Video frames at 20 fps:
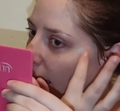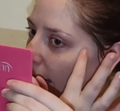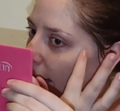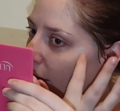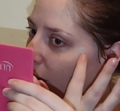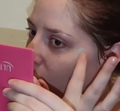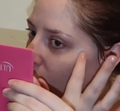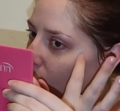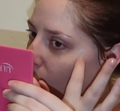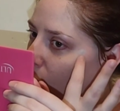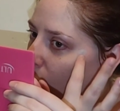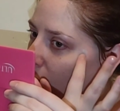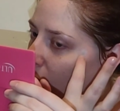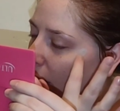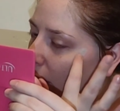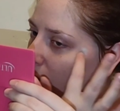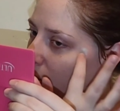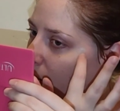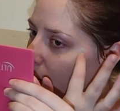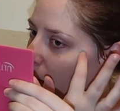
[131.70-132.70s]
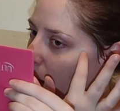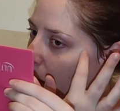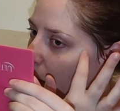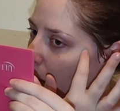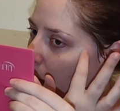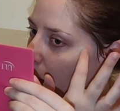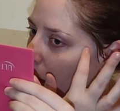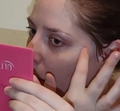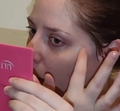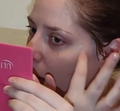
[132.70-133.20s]
Hi Thor.
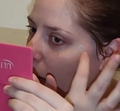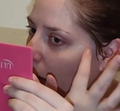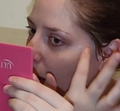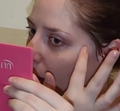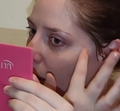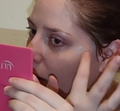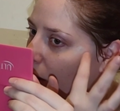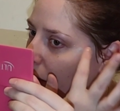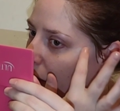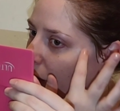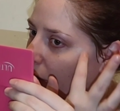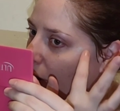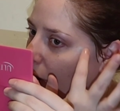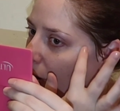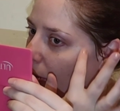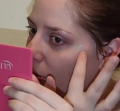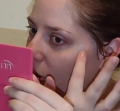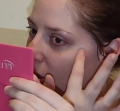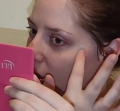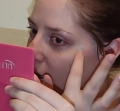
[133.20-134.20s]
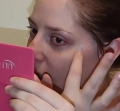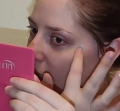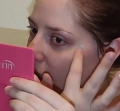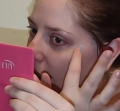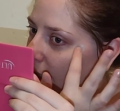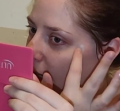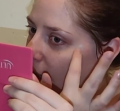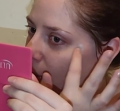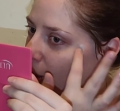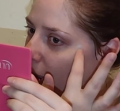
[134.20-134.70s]
So I'm just
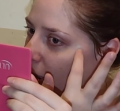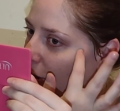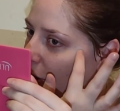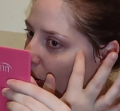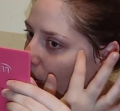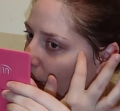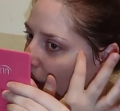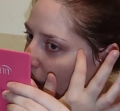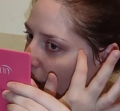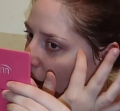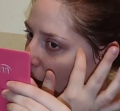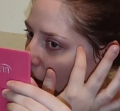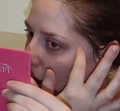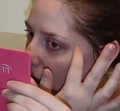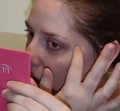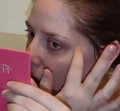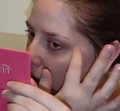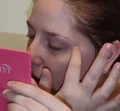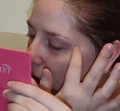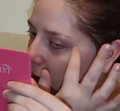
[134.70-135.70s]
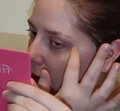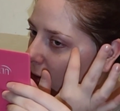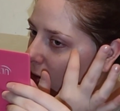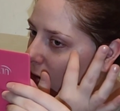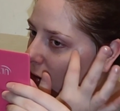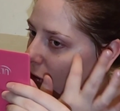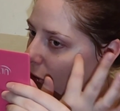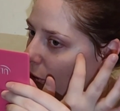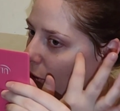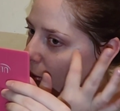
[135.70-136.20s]
going to dab a little bit on
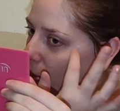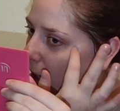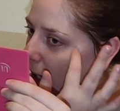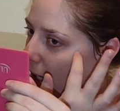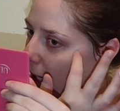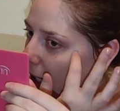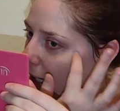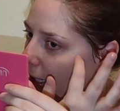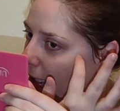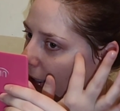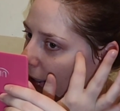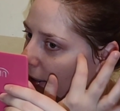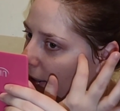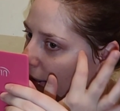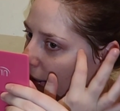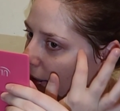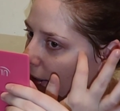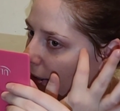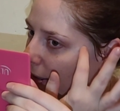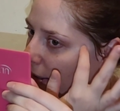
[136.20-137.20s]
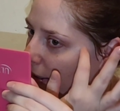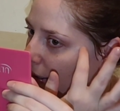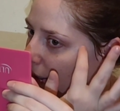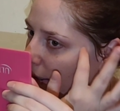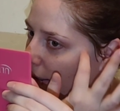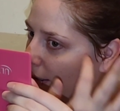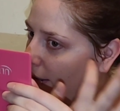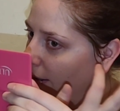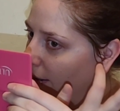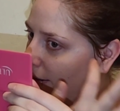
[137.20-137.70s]
to my
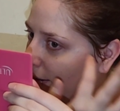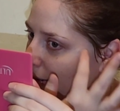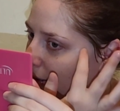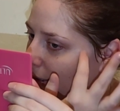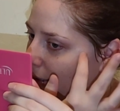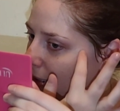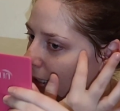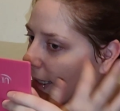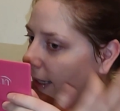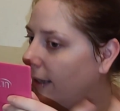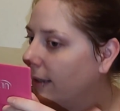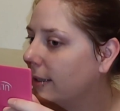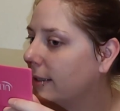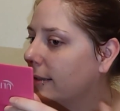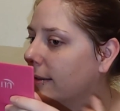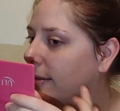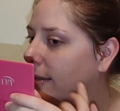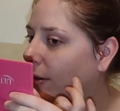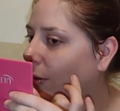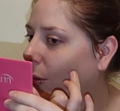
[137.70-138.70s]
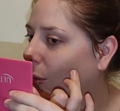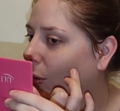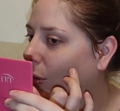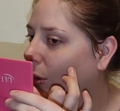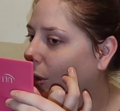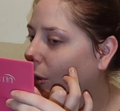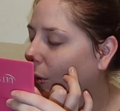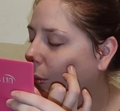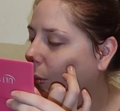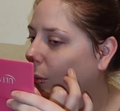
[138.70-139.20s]
zits
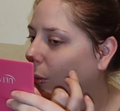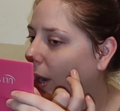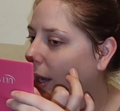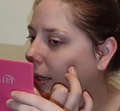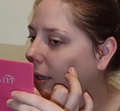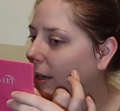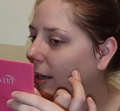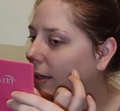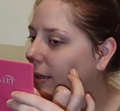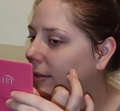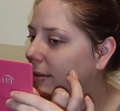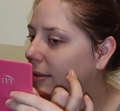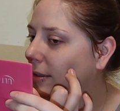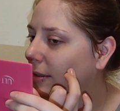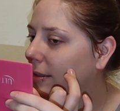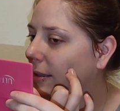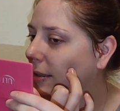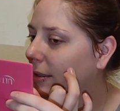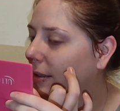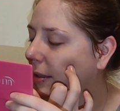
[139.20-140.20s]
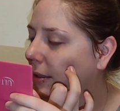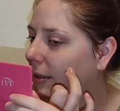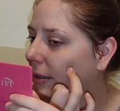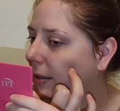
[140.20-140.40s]
or redness.